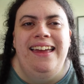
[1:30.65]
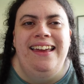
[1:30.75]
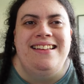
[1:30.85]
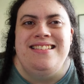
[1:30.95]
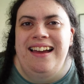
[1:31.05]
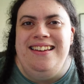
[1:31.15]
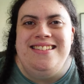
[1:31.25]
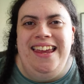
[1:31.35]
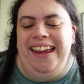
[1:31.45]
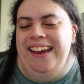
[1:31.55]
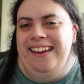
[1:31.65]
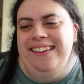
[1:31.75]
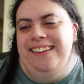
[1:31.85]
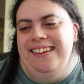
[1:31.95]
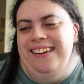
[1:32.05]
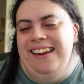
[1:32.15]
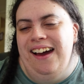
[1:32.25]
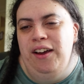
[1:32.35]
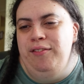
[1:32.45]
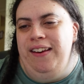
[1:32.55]
exciting and
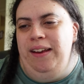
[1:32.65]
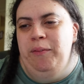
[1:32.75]
hopefully